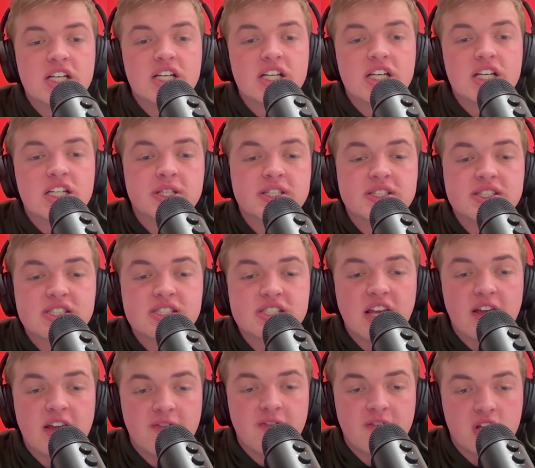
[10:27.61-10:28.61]

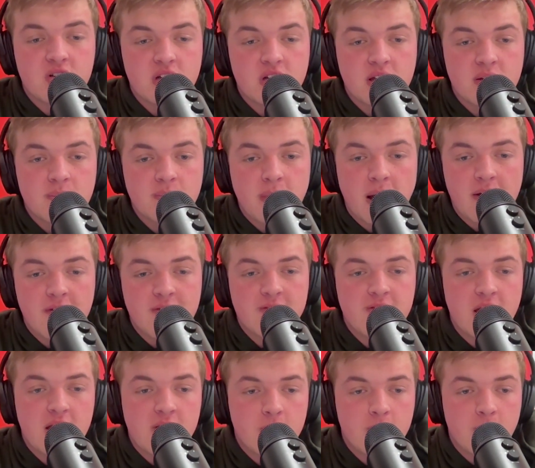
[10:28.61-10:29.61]
Specifically, my
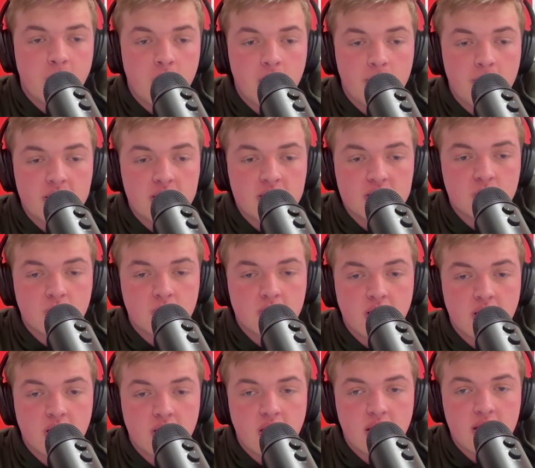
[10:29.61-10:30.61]
favorite part about this North
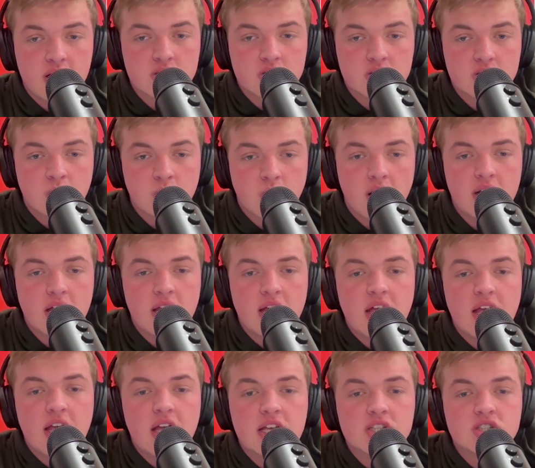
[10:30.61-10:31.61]
Carolina squad
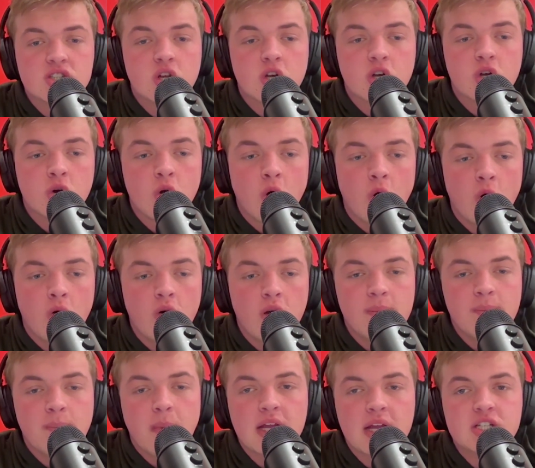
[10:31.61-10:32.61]
is the
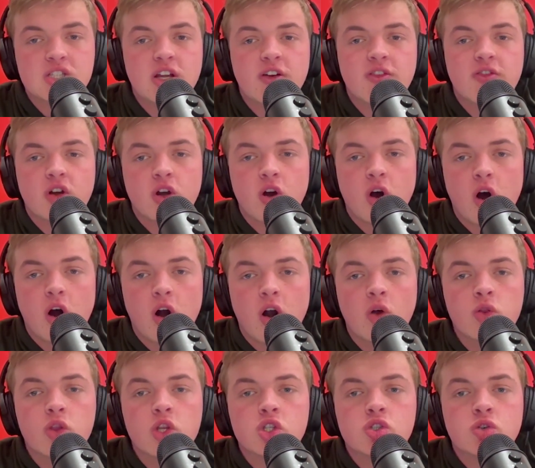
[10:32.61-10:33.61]
goalie, Mike
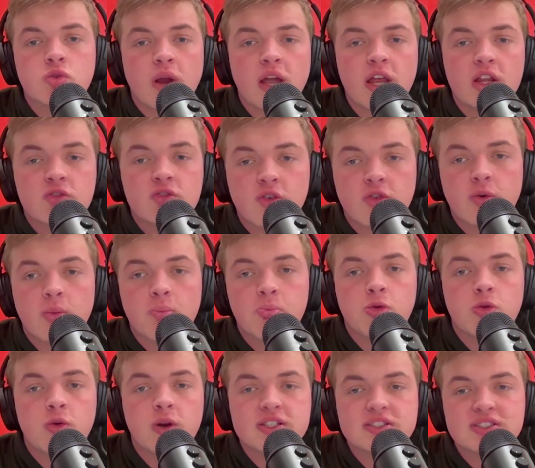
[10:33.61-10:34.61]
Giafacaro, the transfer from
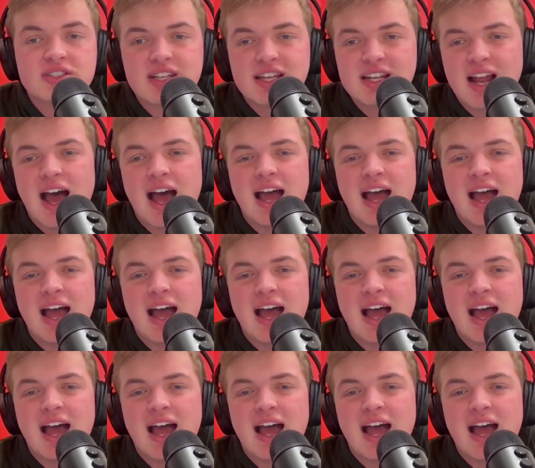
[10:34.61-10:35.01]
Princeton.